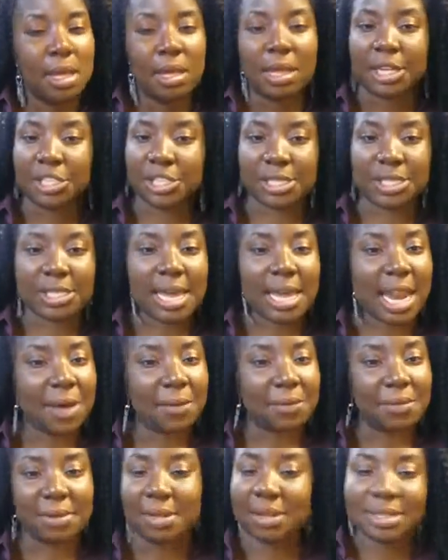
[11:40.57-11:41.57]
like she said
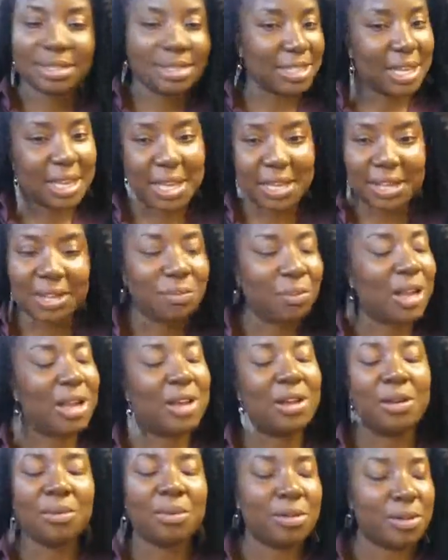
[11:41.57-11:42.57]
i
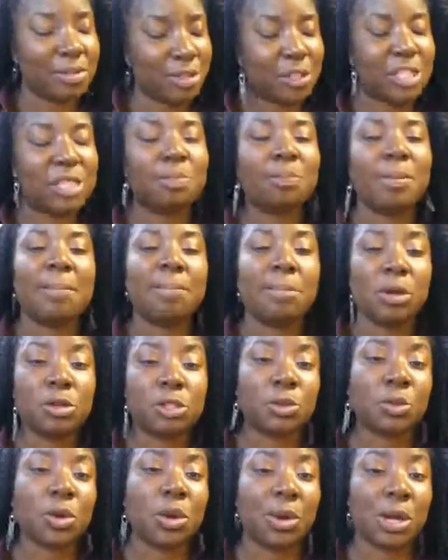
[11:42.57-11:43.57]
we there's been
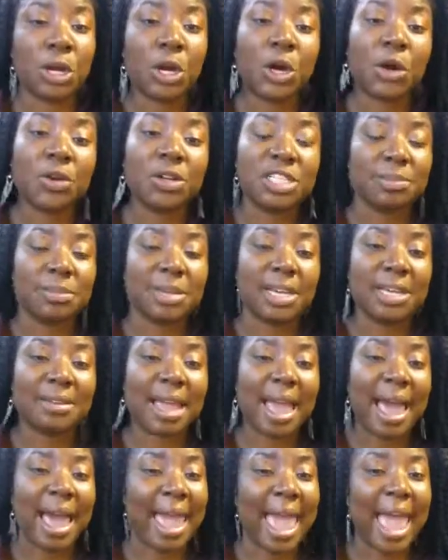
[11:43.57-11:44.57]
mutual
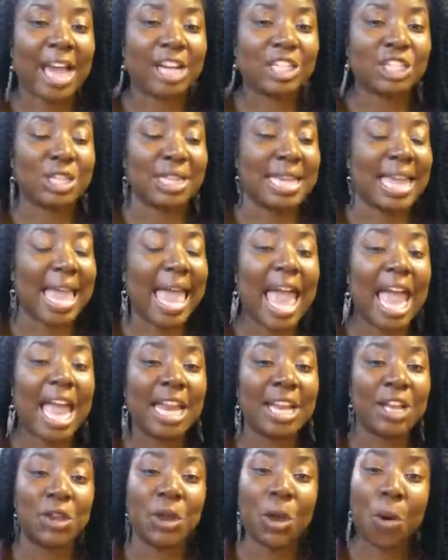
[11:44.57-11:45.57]
encouragement. I actually
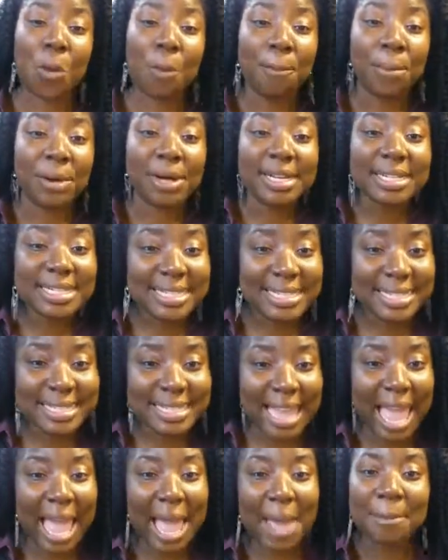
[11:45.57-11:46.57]
had no
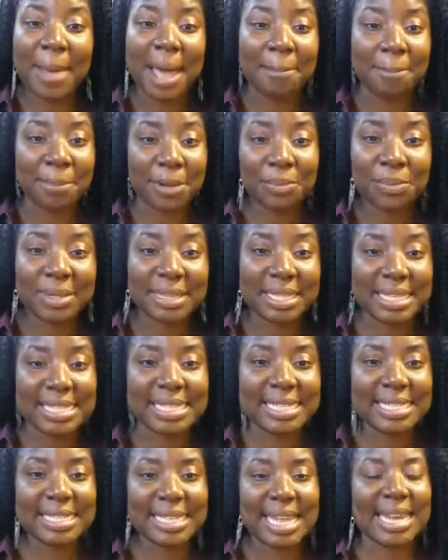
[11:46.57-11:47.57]
books at my book
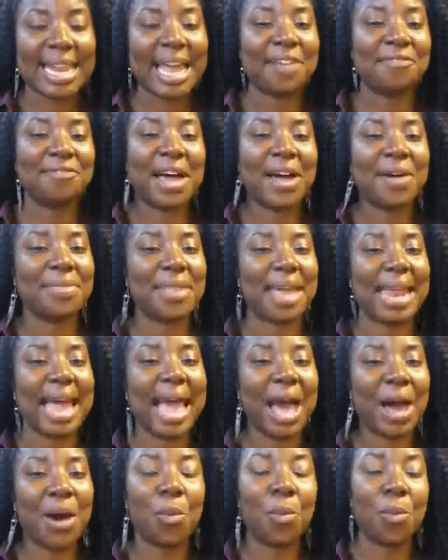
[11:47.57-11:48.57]
release and I found that
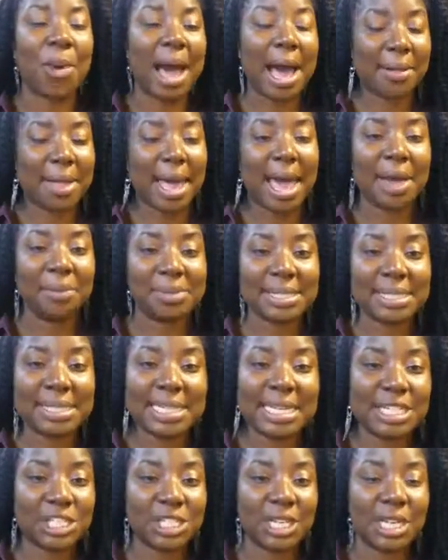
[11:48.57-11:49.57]
out while I was
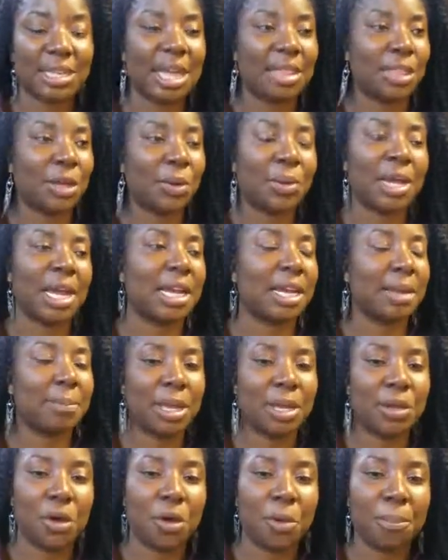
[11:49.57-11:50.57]
teaching that there were going to
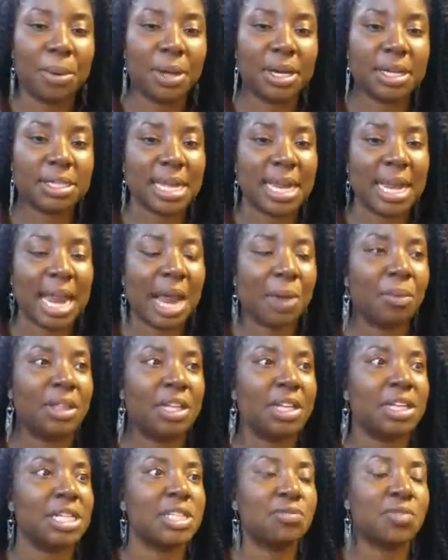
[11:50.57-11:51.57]
be no books and I
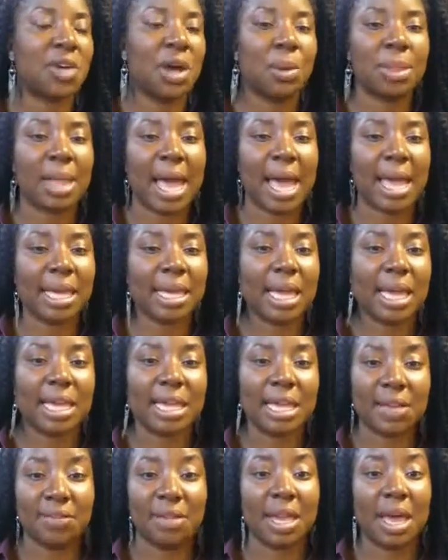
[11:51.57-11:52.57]
really just felt like
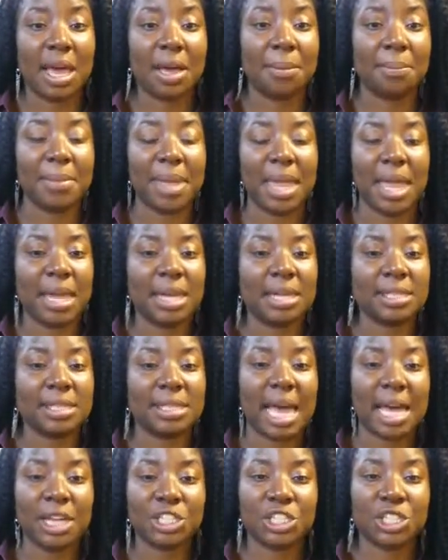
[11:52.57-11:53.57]
giving up. And
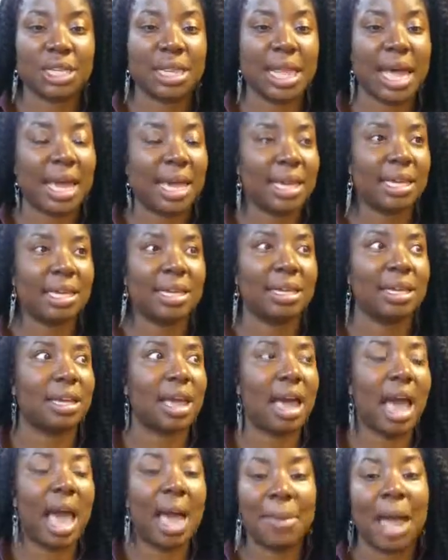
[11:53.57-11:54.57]
Sasha like
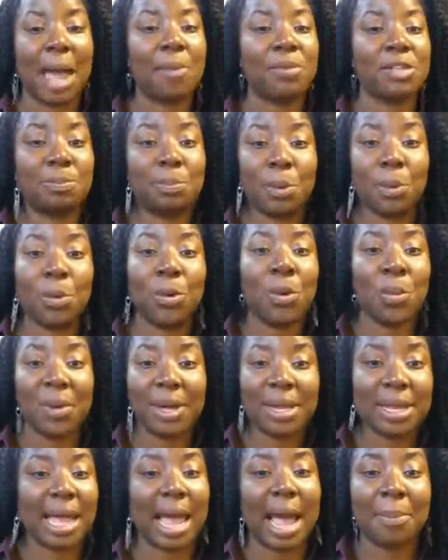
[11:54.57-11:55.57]
I mean, I was
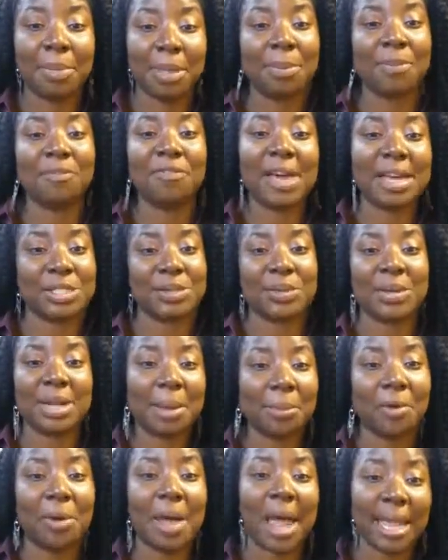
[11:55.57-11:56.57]
boohooing like I'm the professor and
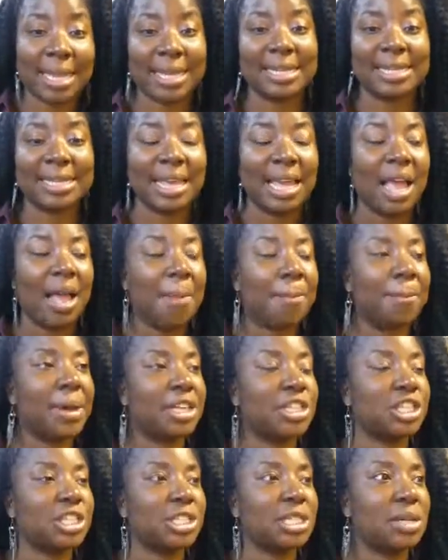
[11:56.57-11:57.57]
I'm crying,
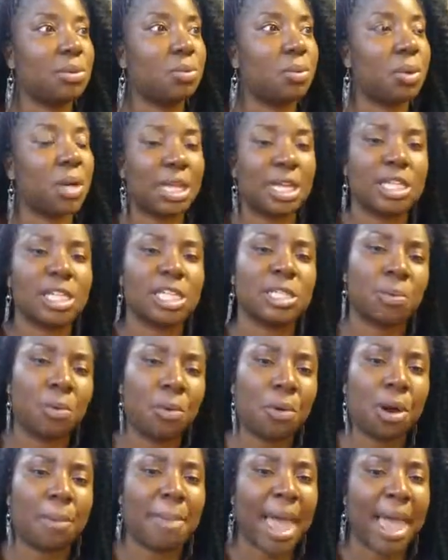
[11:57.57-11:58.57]
but she really does
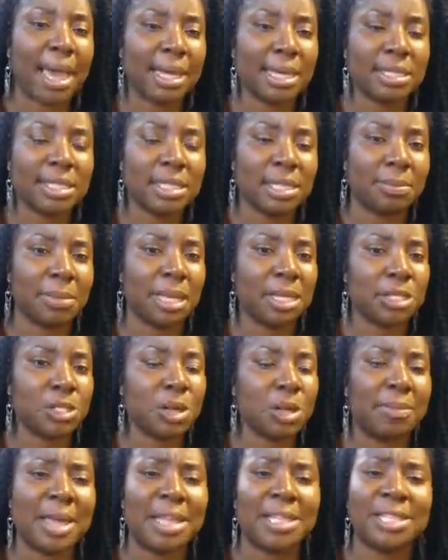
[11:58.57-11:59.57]
pour it back into me, and
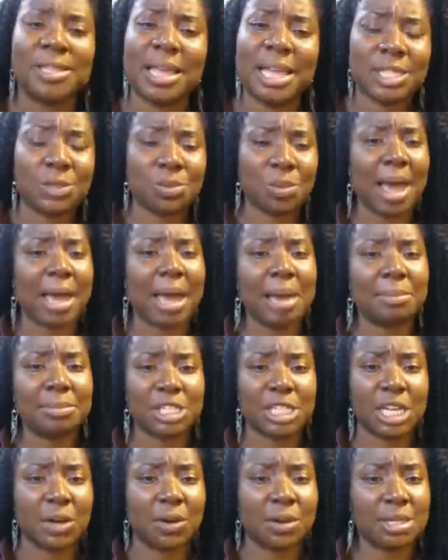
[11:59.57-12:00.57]
so I'm, that's that's why I'm
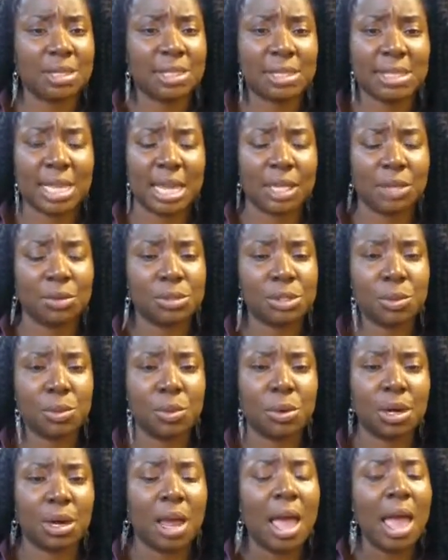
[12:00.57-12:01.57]
sharing this thank you
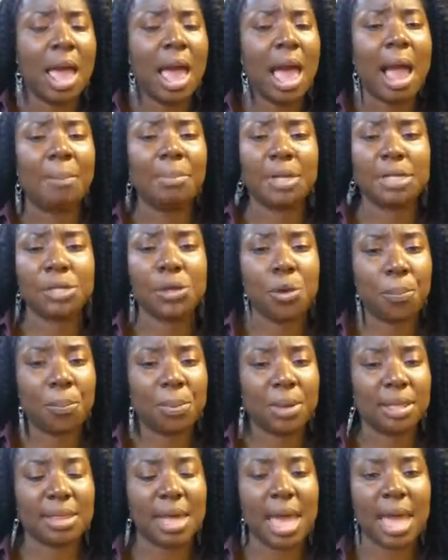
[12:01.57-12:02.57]
tour. I'm just
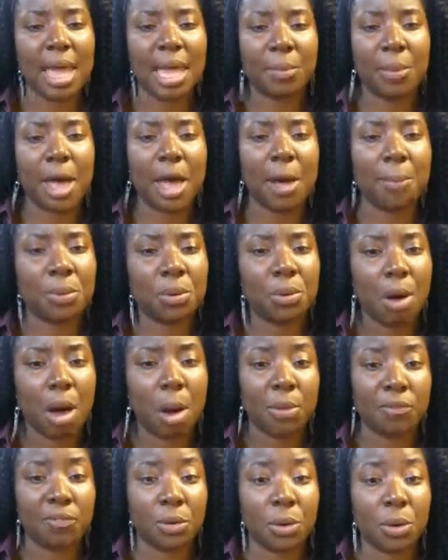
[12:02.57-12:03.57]
hoping that it will help you
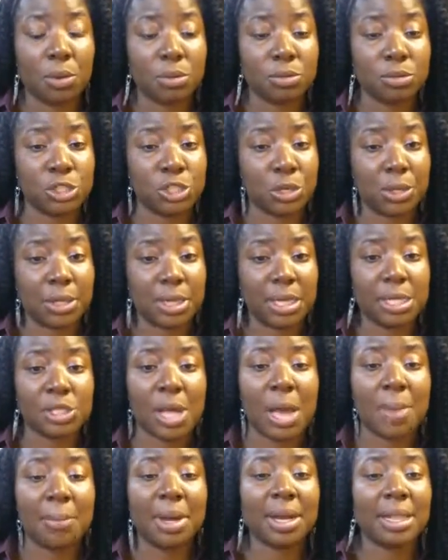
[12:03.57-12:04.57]
all with your own journey.
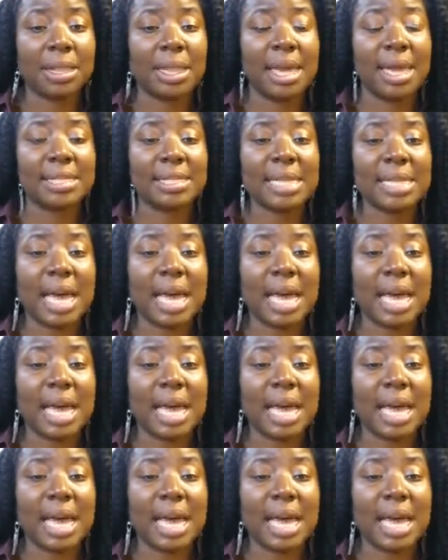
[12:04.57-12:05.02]
So I'm gonna let